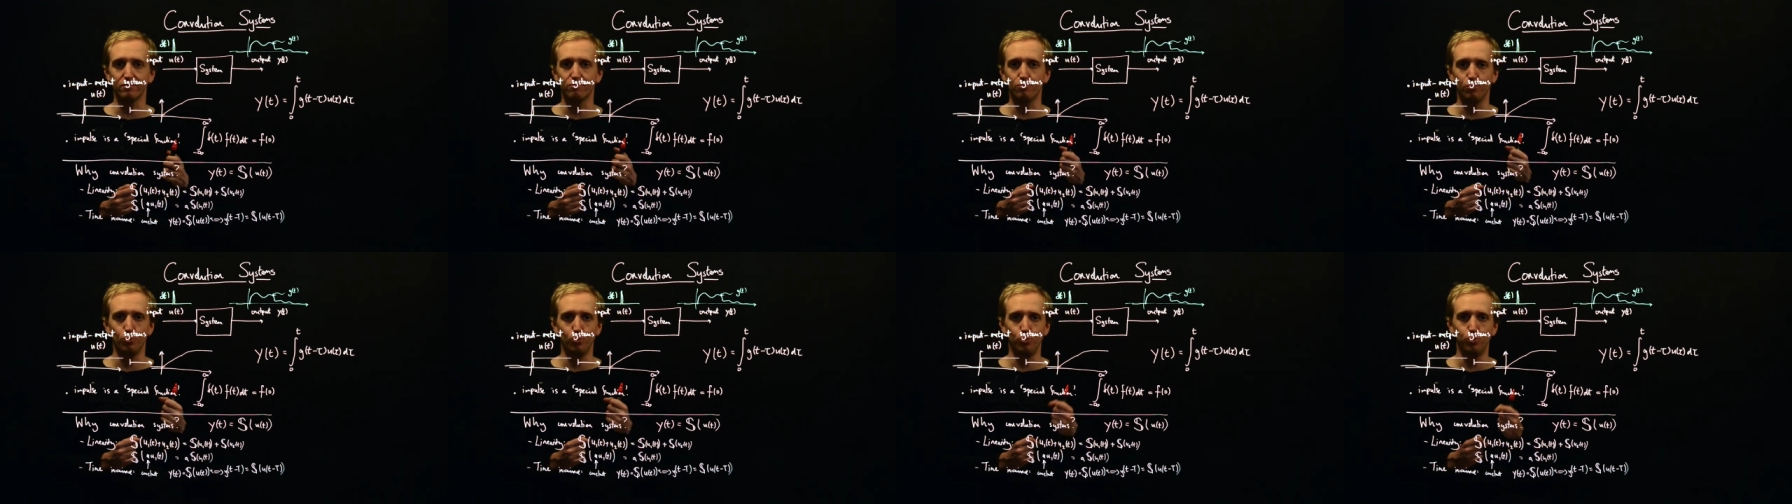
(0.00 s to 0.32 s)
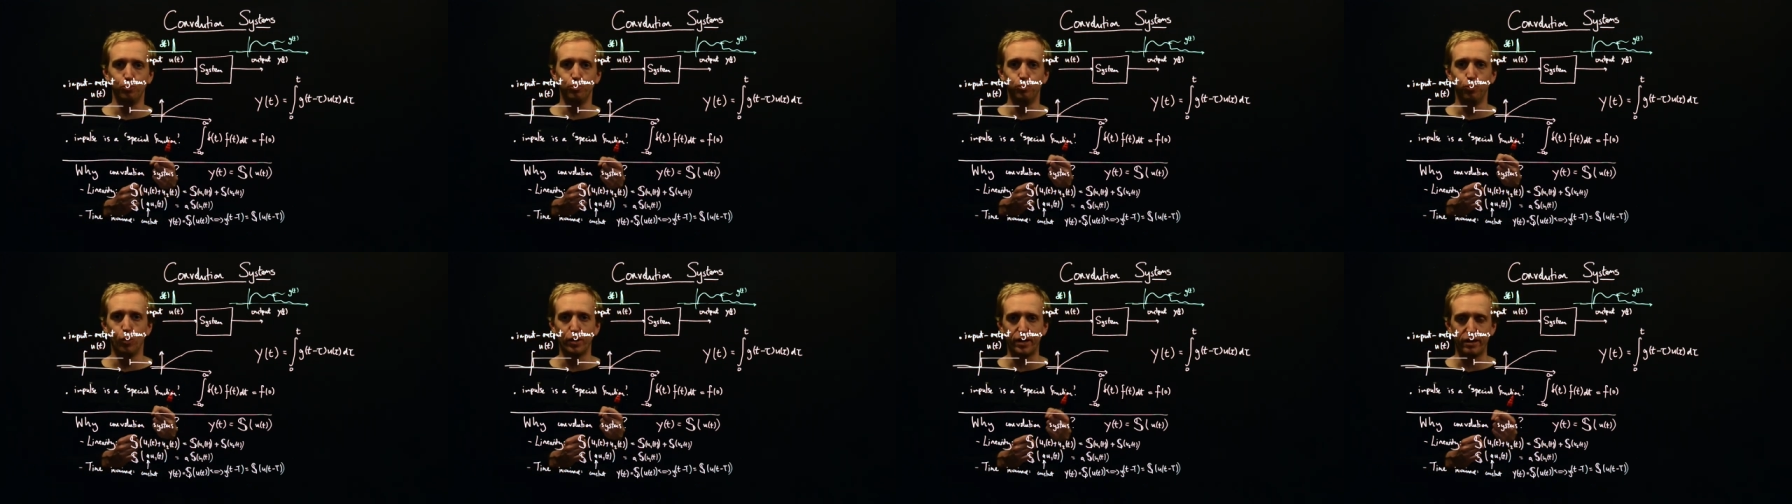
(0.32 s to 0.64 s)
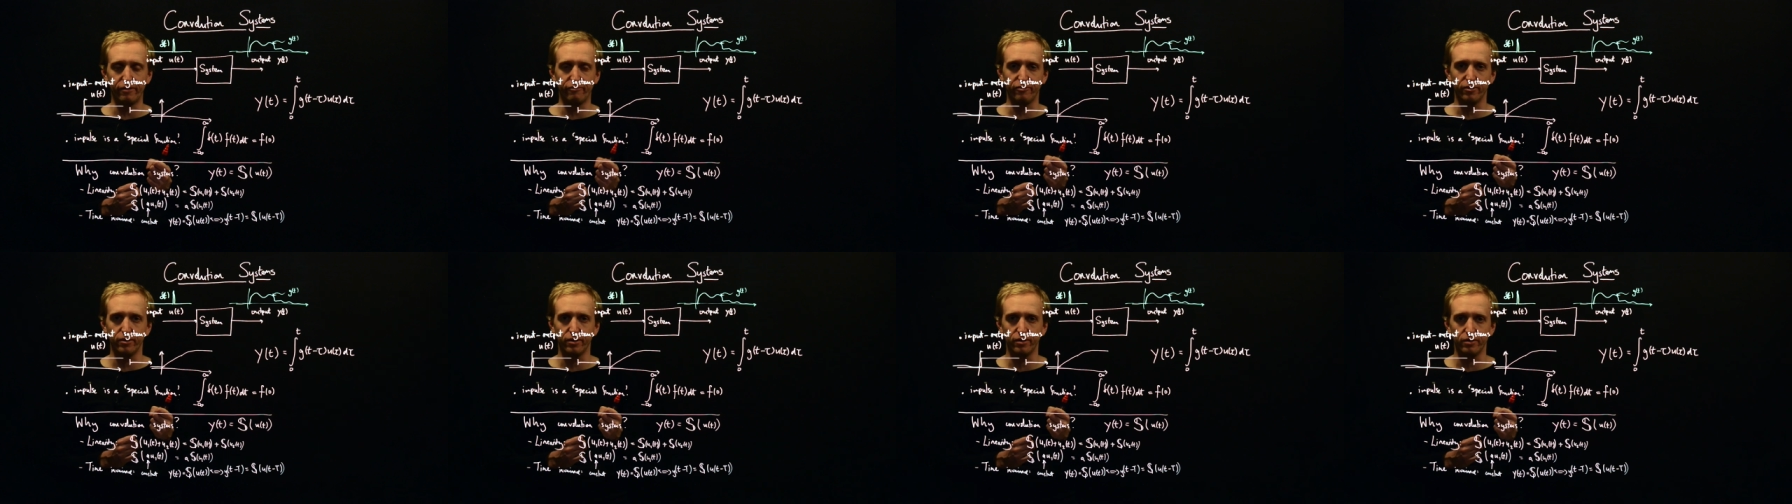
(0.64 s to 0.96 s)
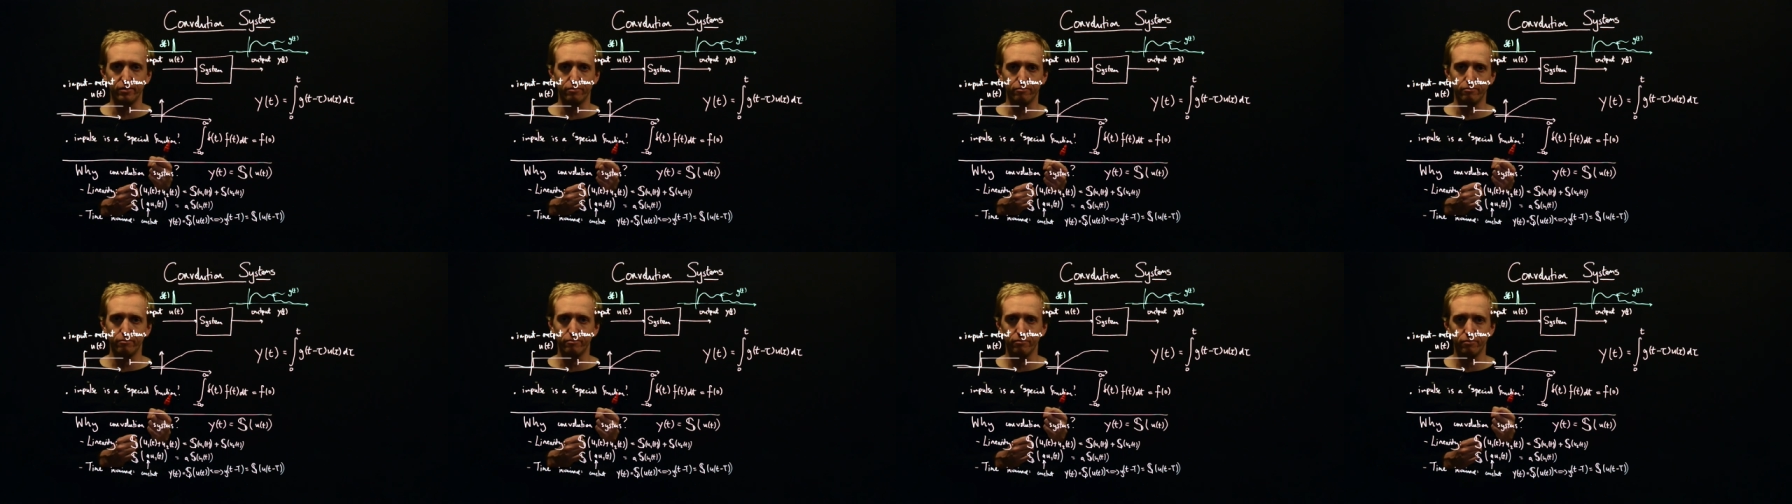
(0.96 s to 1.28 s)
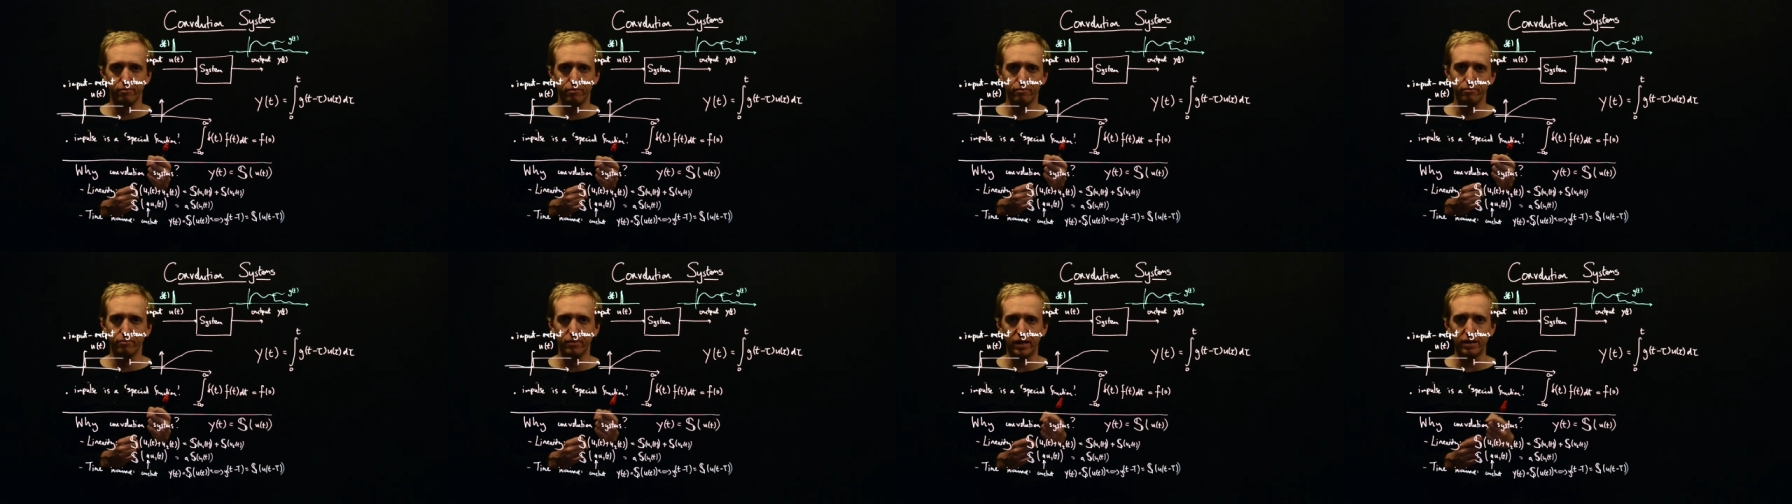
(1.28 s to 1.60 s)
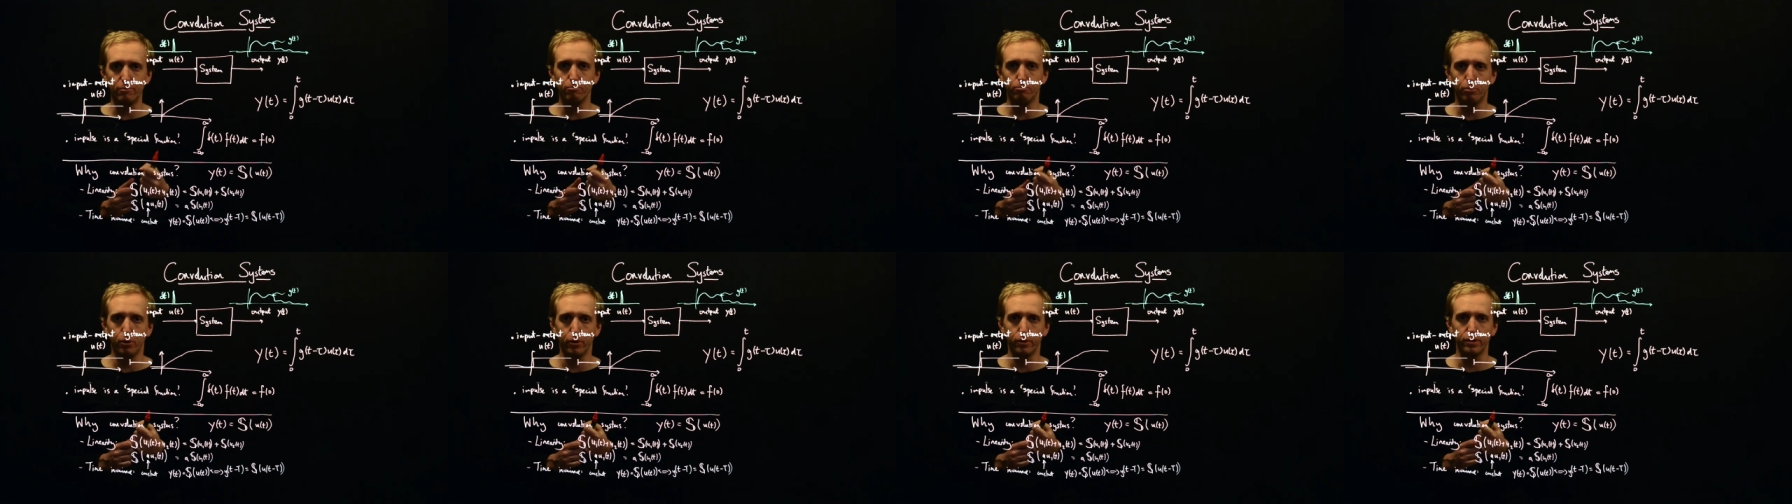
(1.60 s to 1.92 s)
whatever
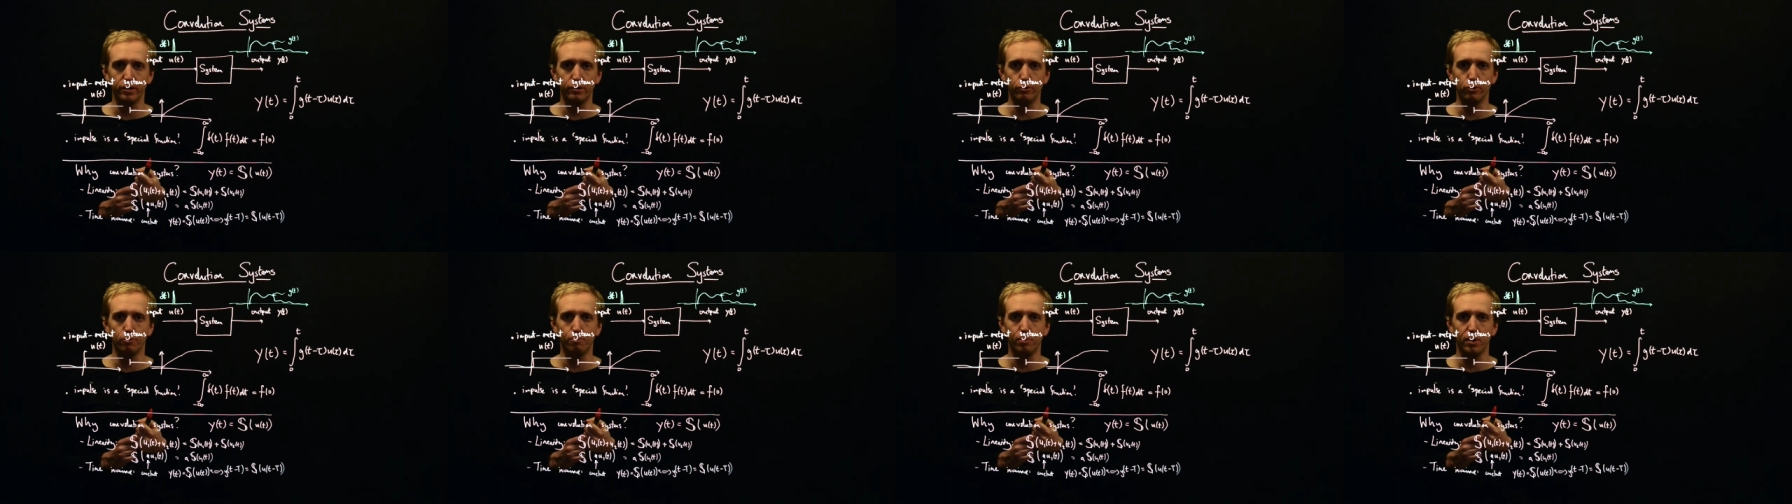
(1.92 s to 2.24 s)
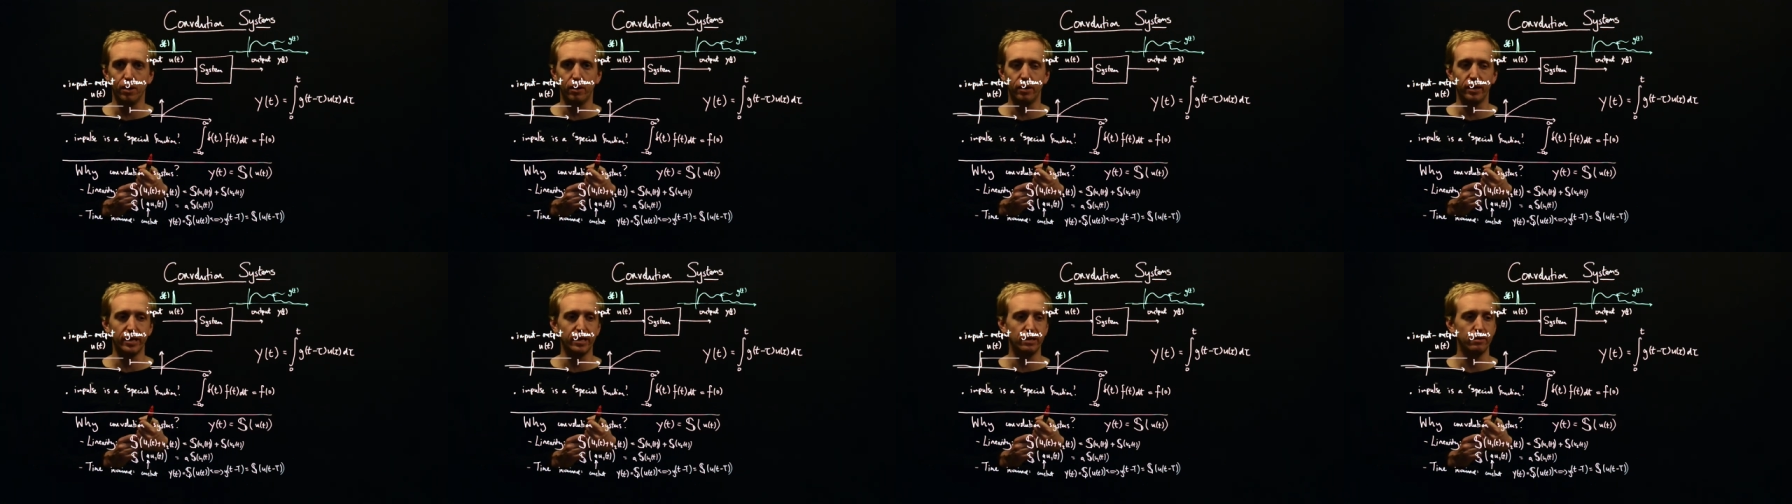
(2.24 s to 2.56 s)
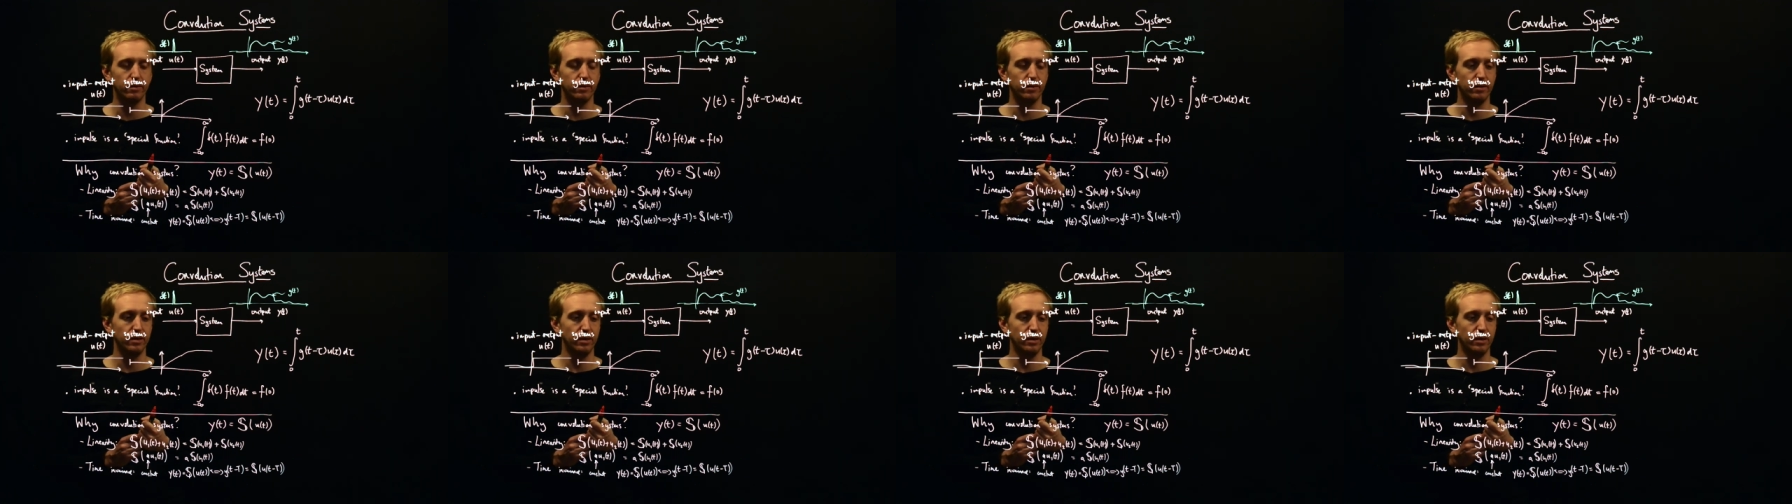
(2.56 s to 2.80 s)
input you apply